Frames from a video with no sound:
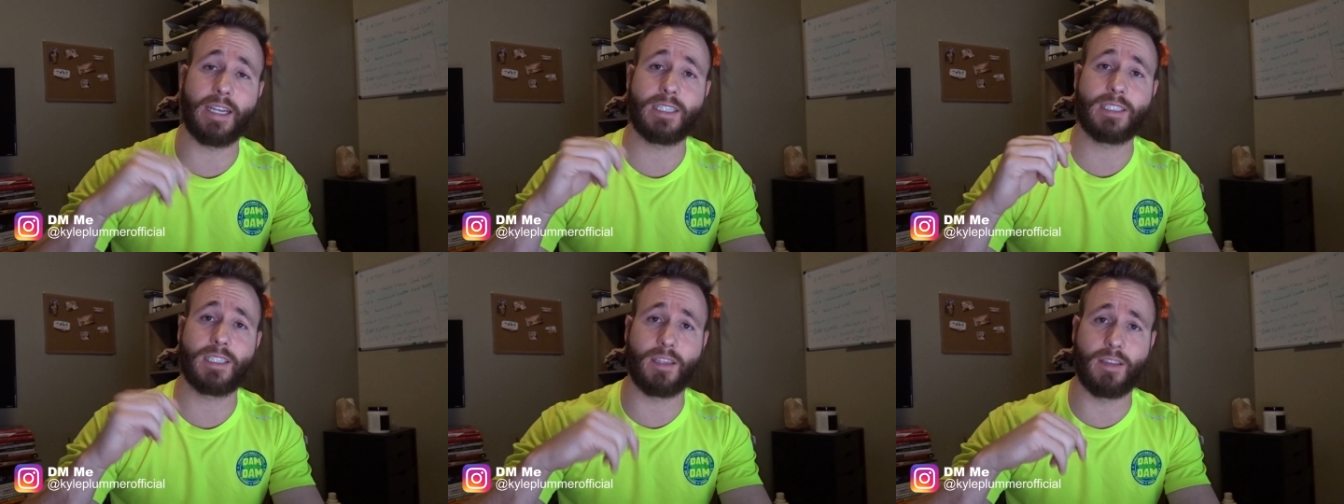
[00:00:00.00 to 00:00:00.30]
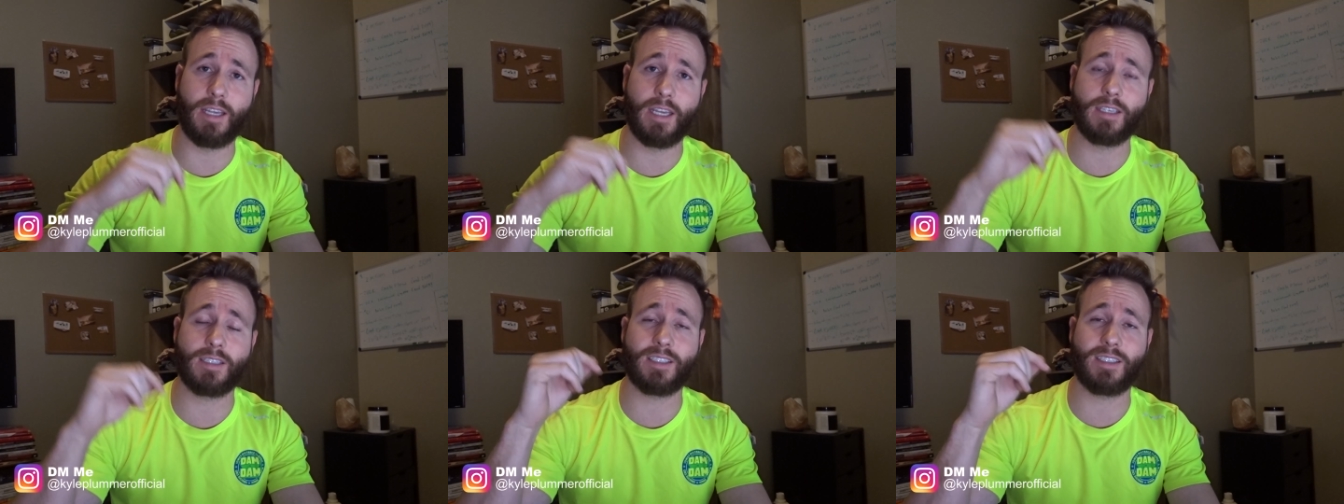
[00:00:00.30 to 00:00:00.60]
link to
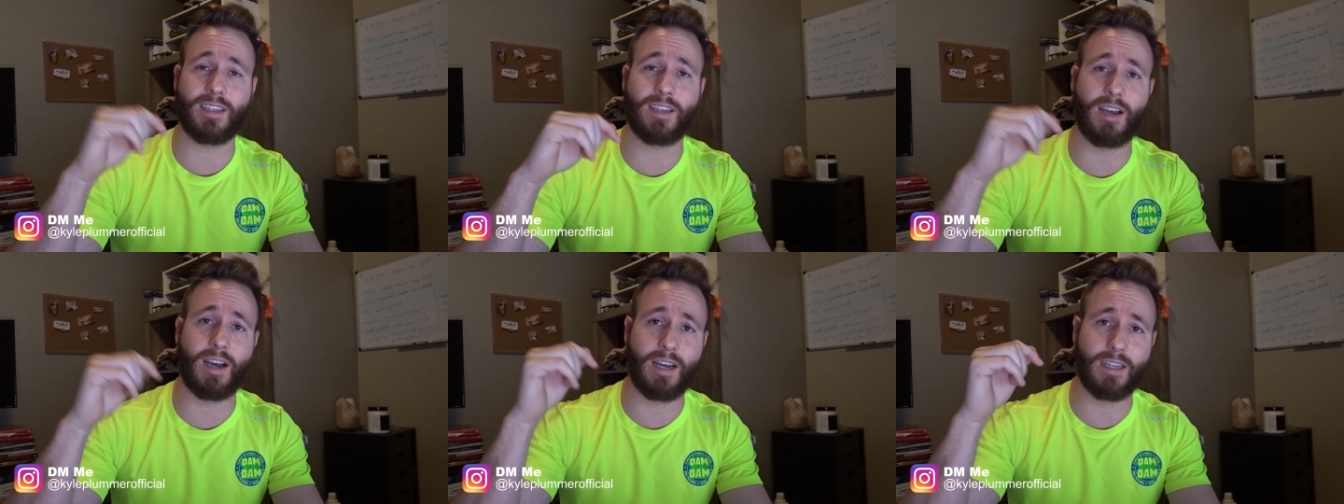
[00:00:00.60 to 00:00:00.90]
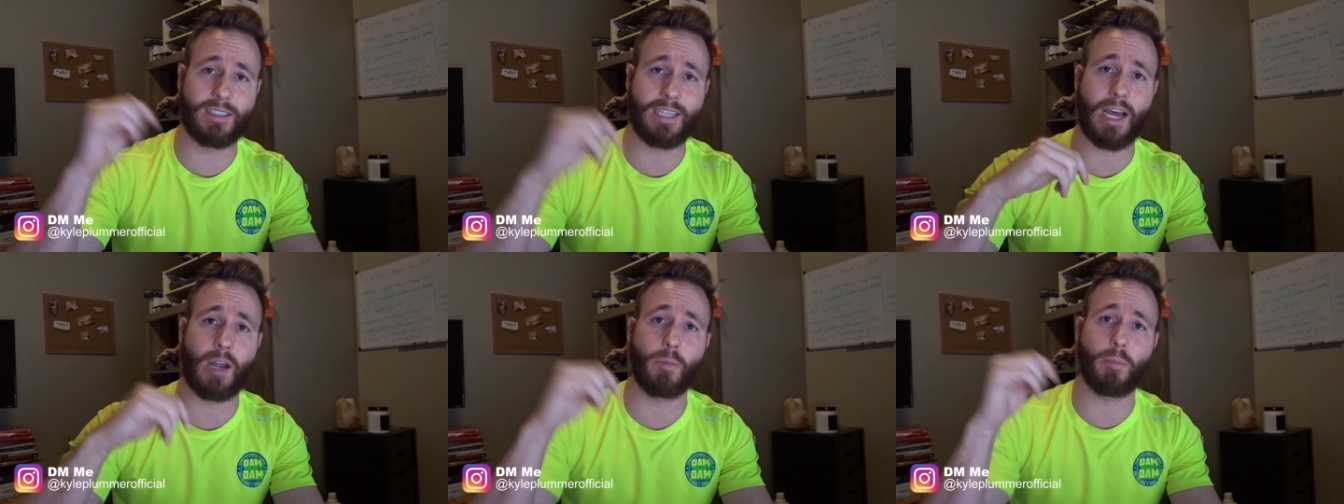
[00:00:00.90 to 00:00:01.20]
this
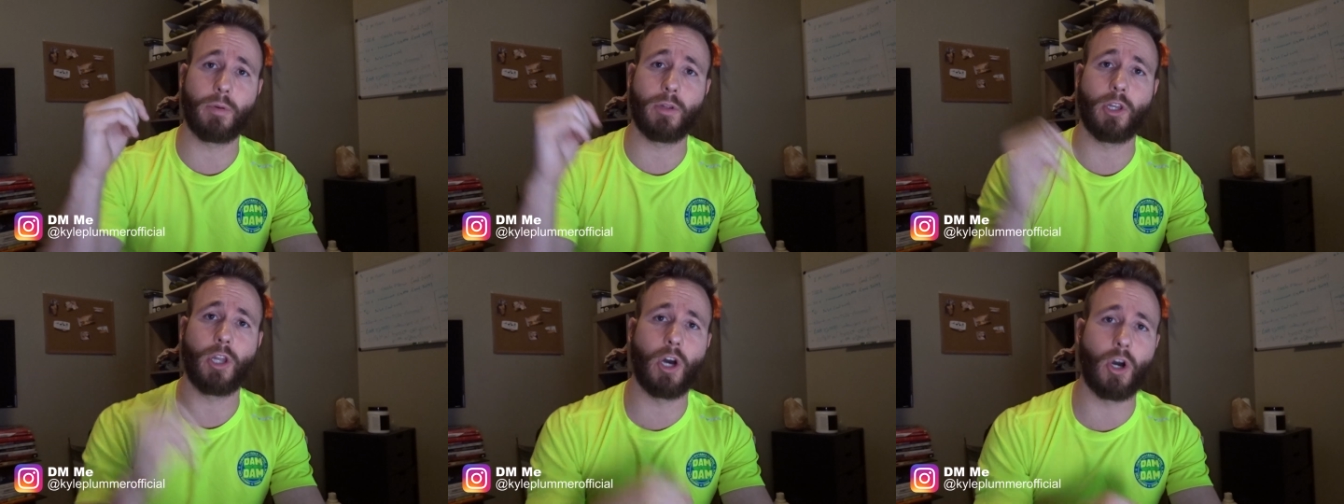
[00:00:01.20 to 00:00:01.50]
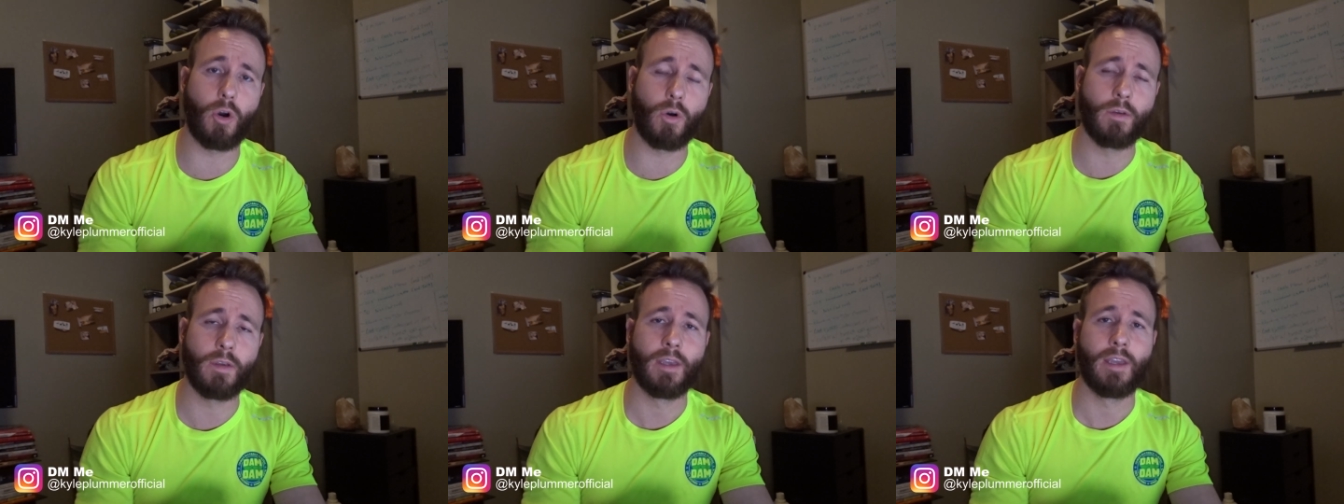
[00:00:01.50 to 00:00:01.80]
down
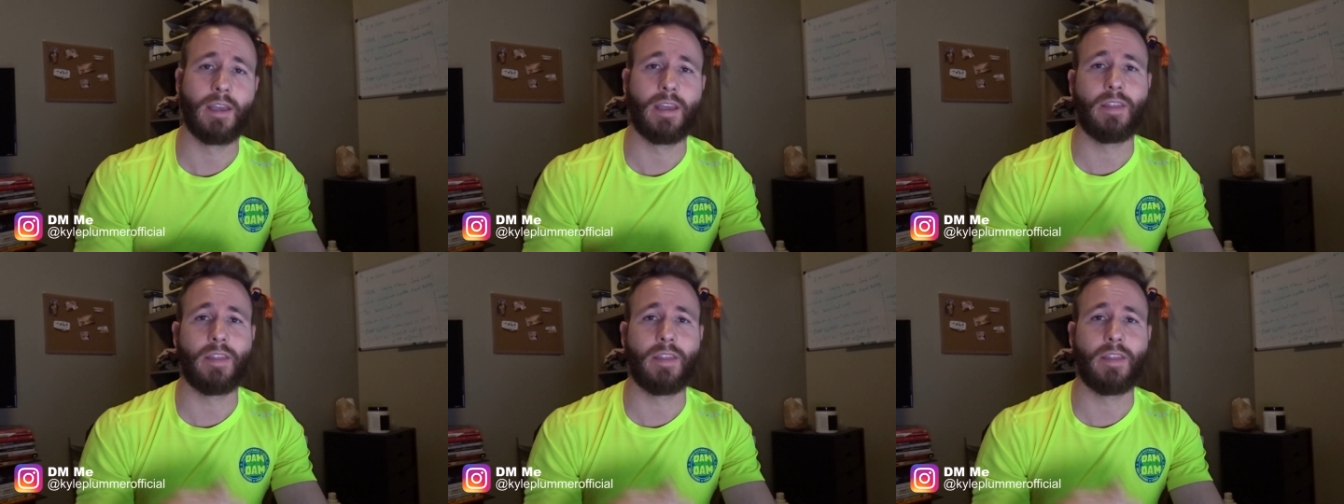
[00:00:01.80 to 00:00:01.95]
below.